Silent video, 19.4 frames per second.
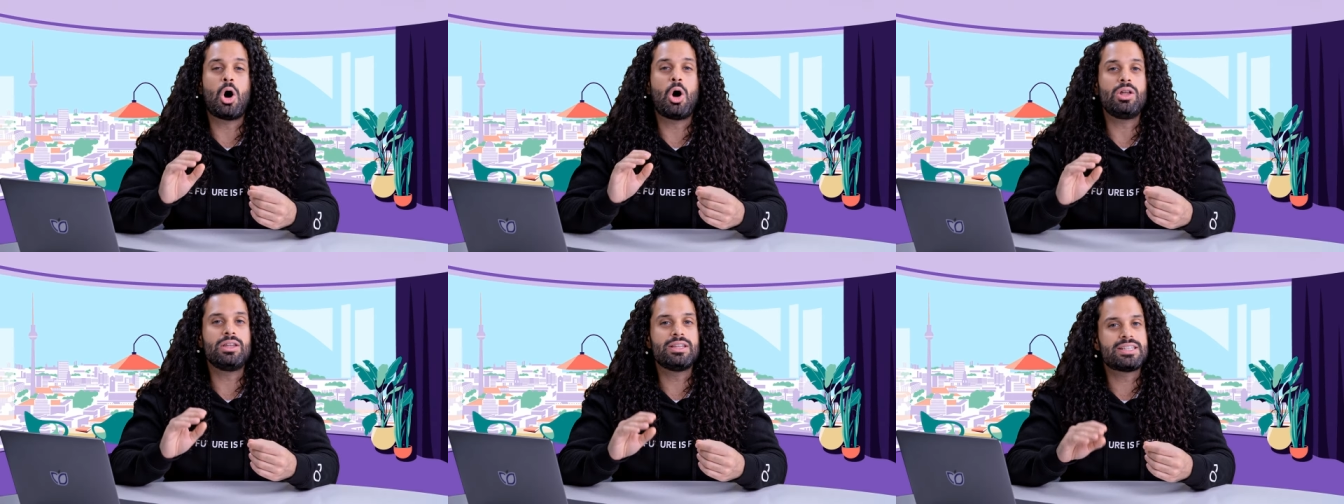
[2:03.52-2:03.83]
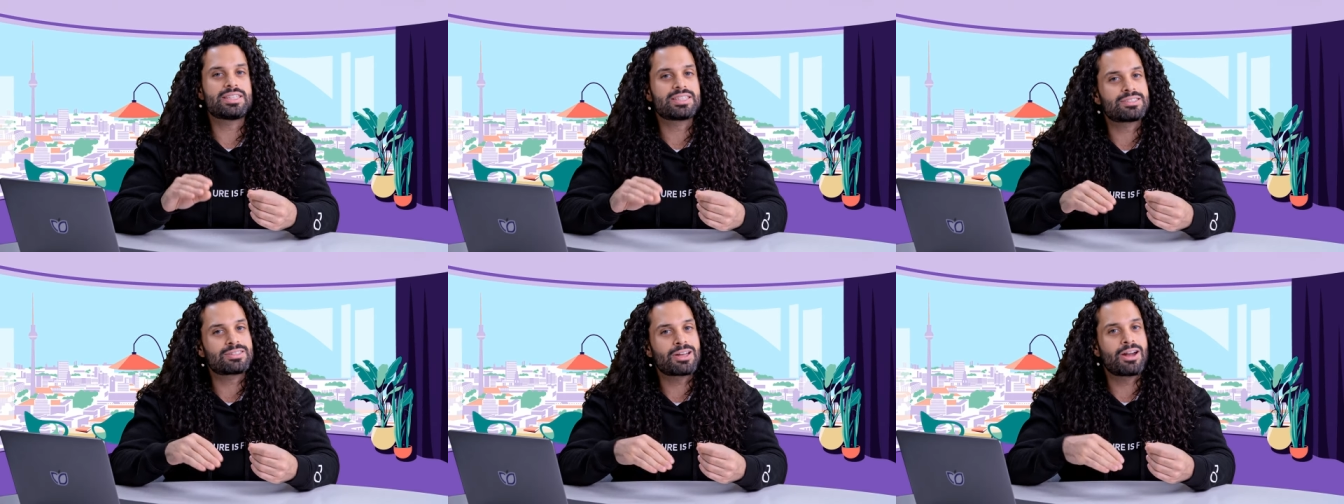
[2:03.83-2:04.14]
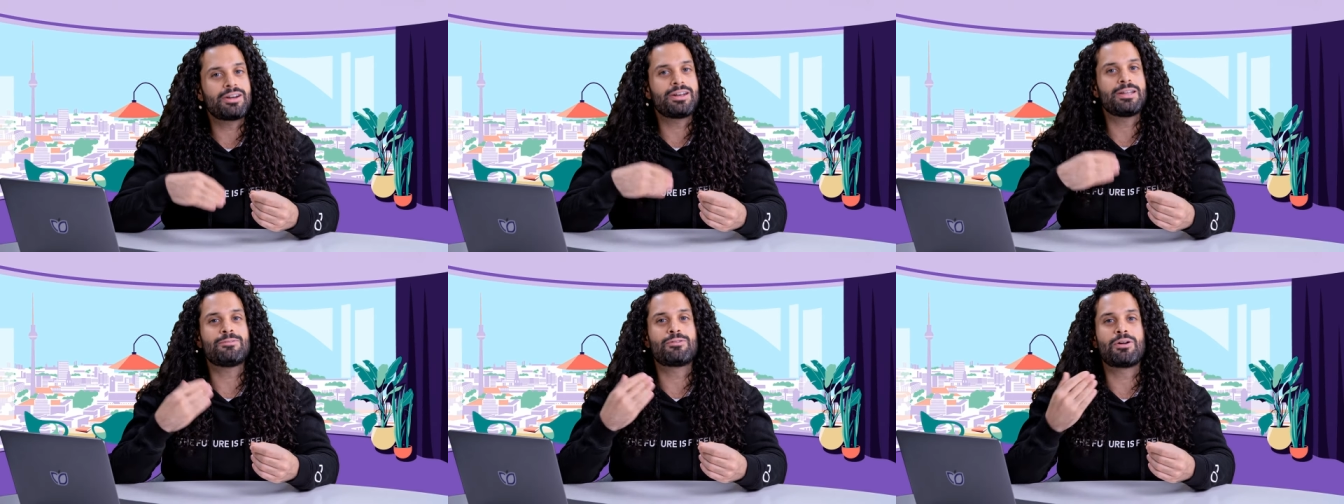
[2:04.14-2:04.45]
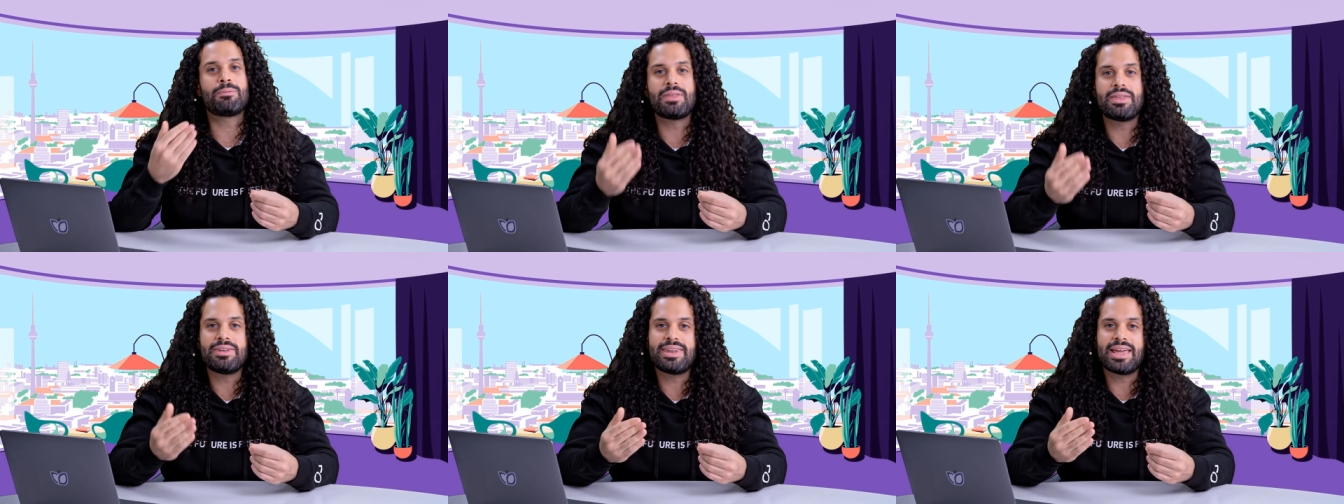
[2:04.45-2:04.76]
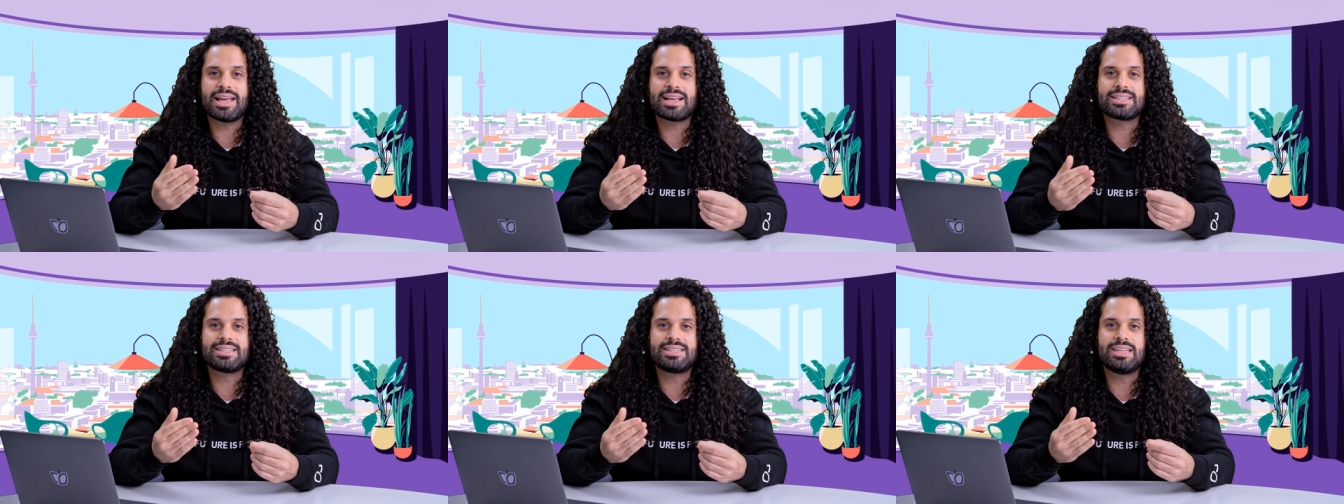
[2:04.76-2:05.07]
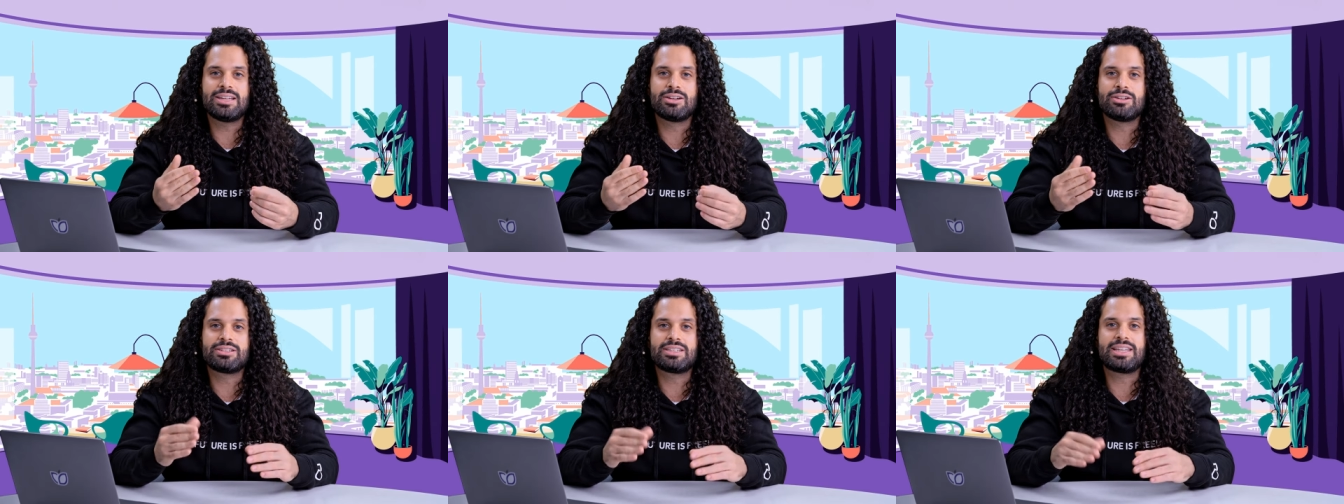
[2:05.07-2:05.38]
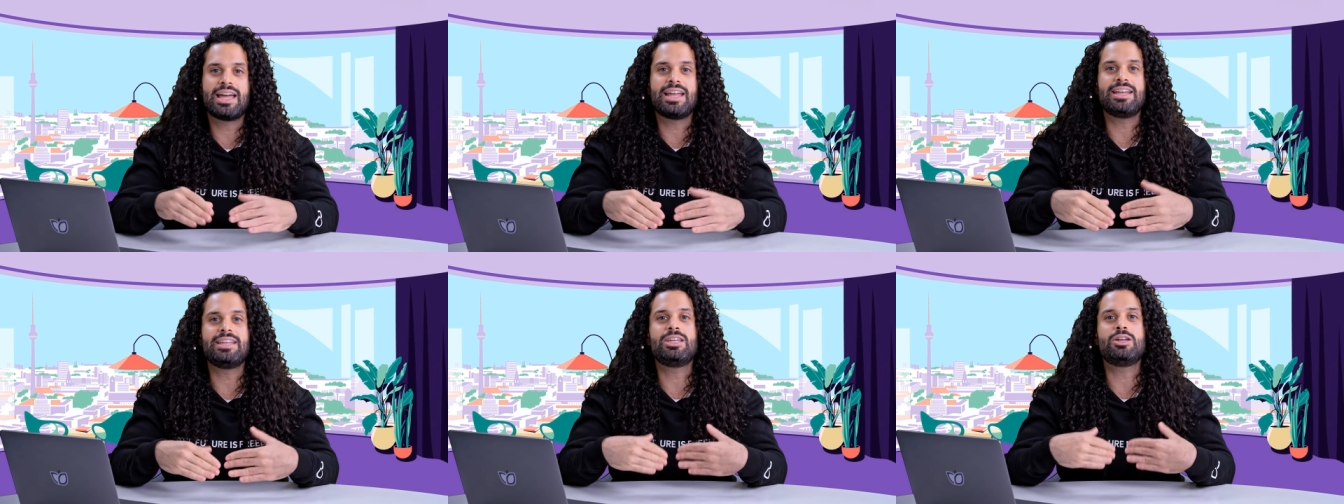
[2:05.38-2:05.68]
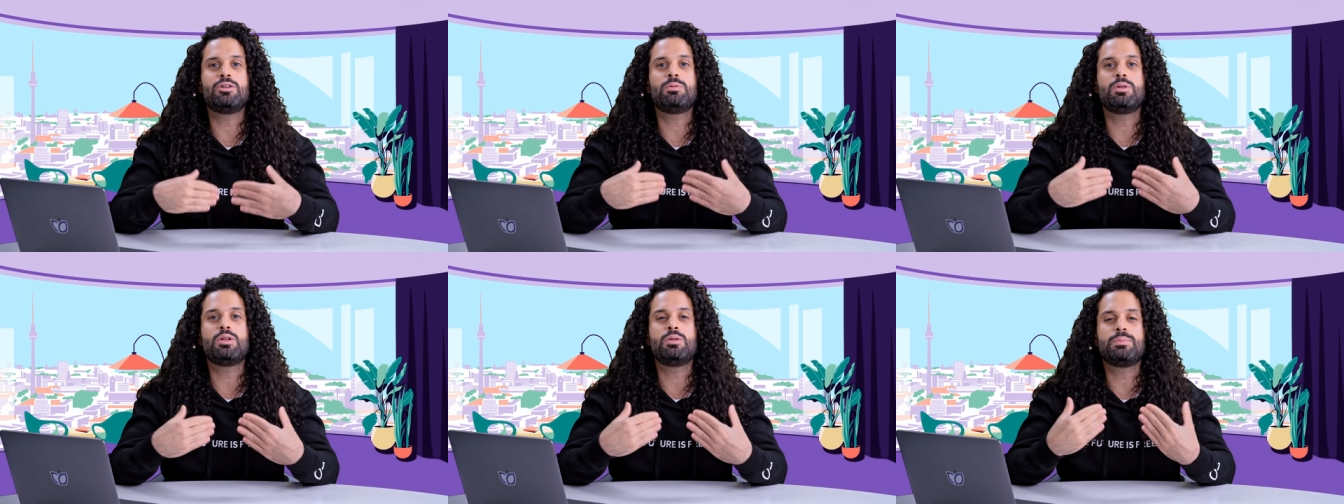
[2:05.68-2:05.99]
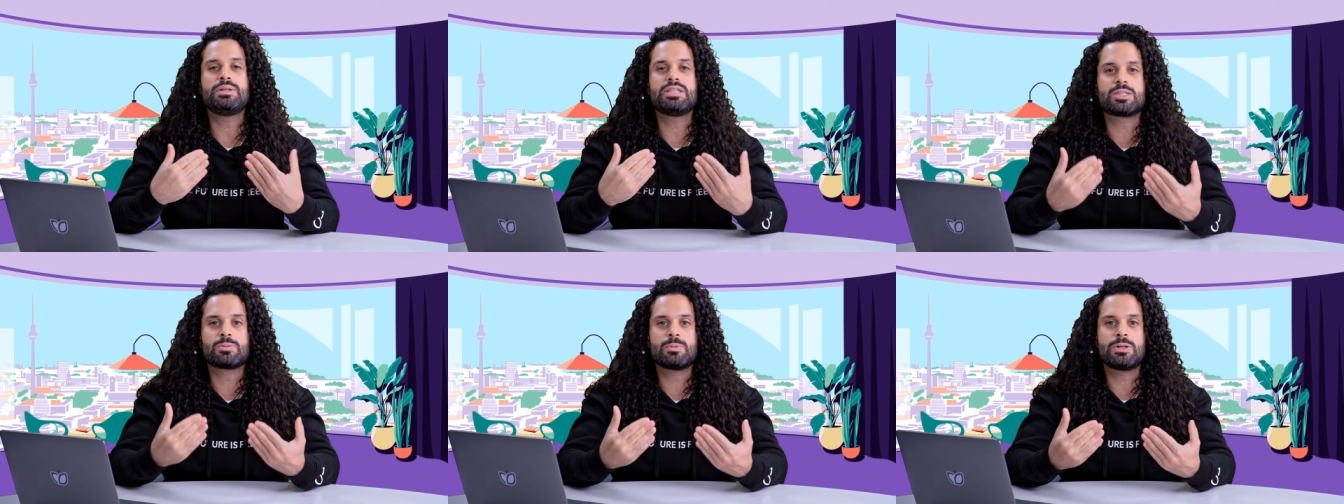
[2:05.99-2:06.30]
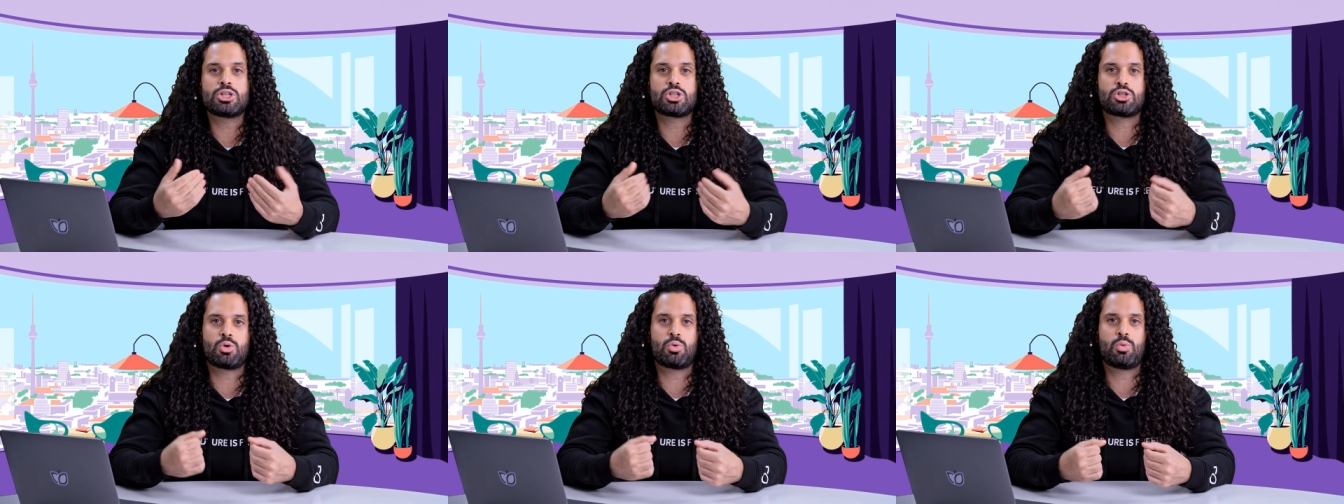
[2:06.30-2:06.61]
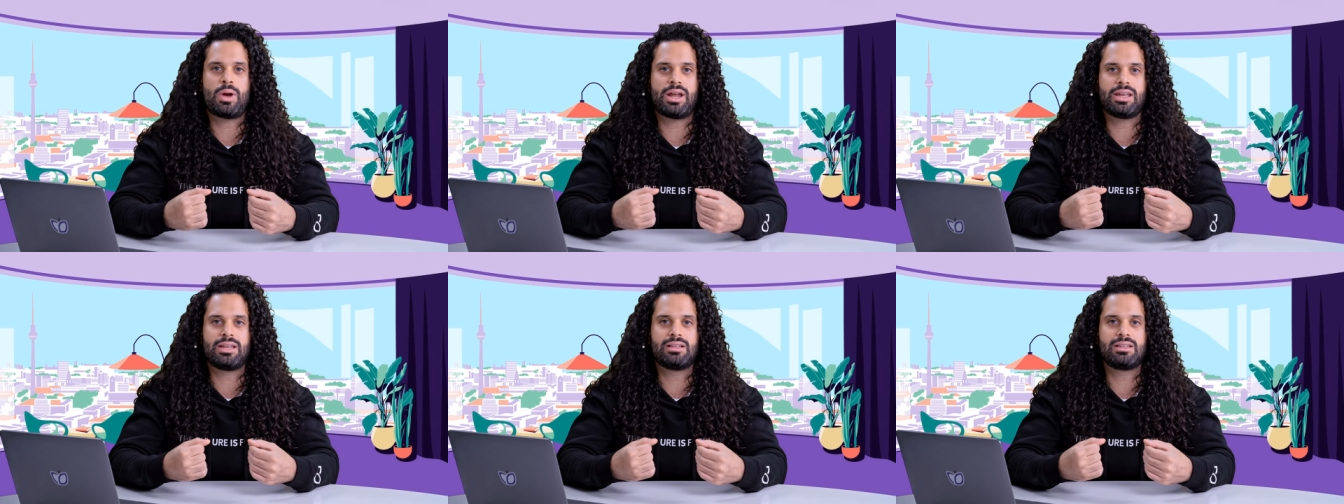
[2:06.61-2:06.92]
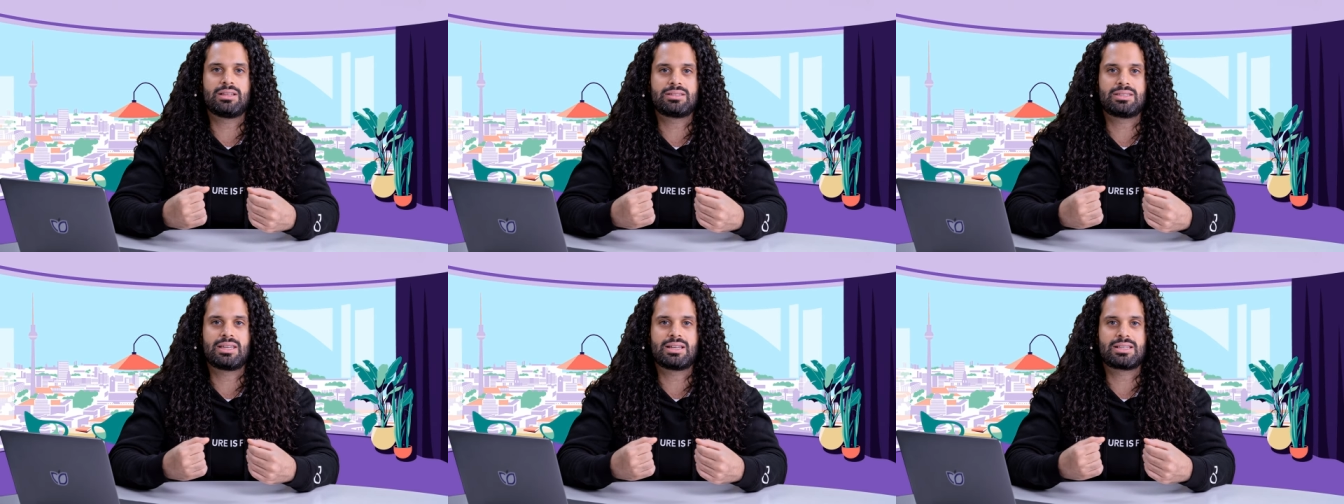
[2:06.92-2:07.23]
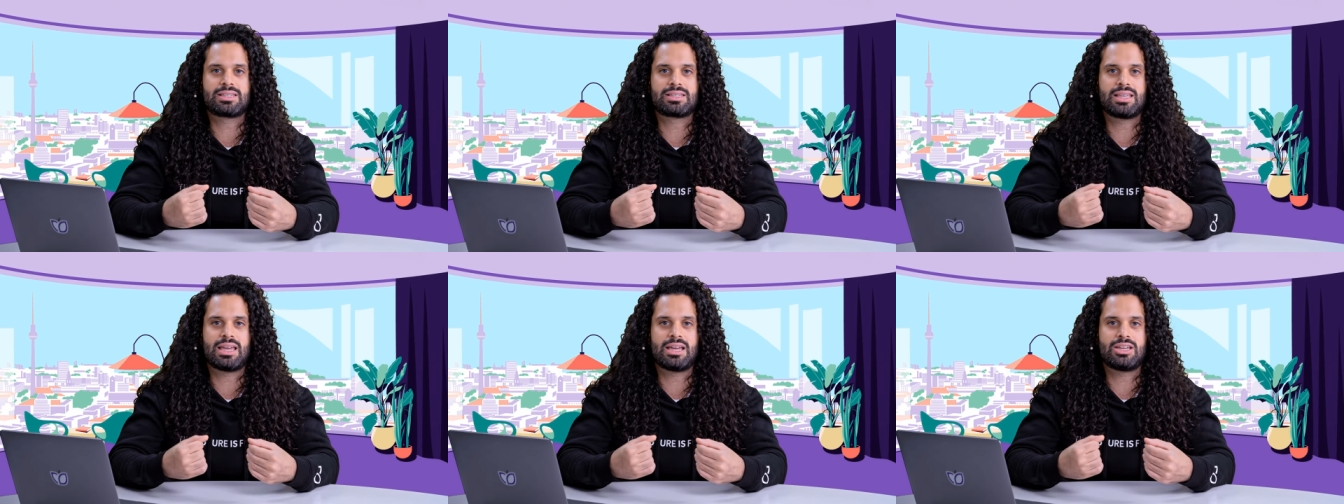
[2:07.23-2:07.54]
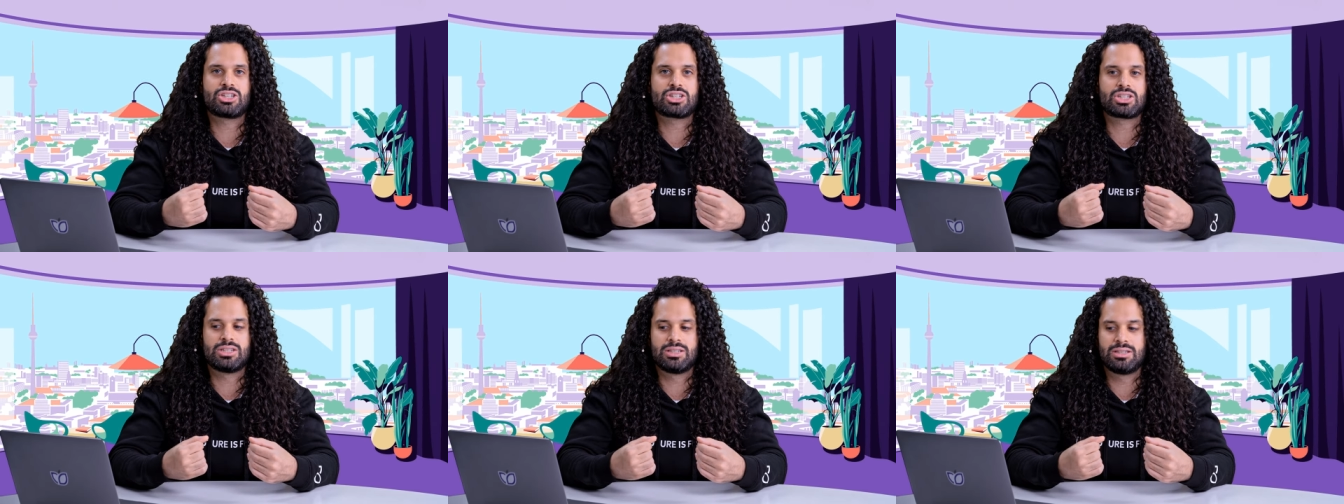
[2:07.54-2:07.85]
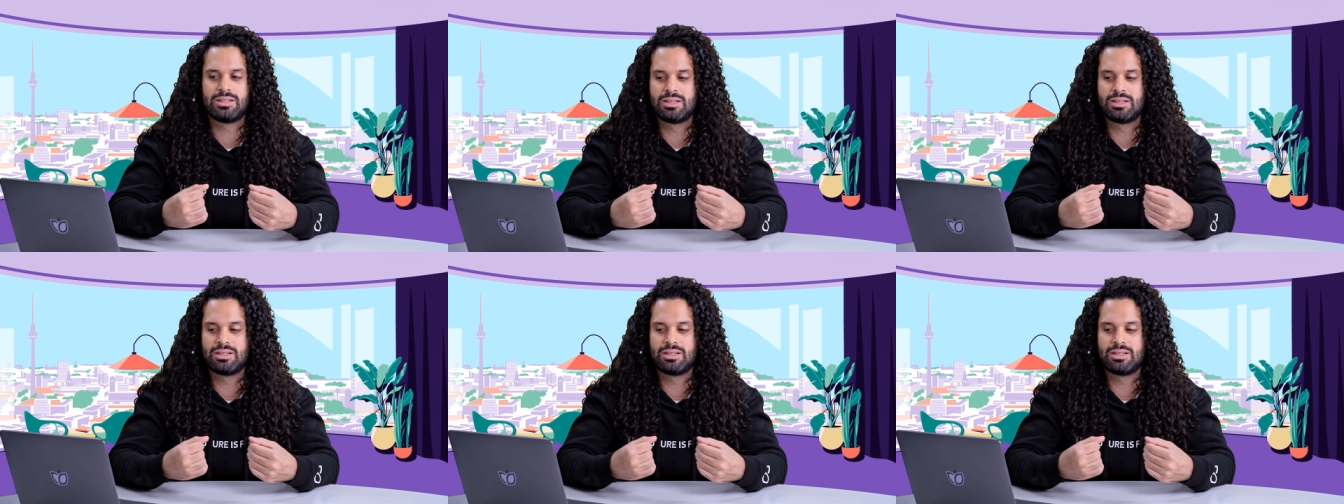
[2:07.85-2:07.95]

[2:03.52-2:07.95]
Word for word: Only starting from the next year, then you will be switched to regular taxation.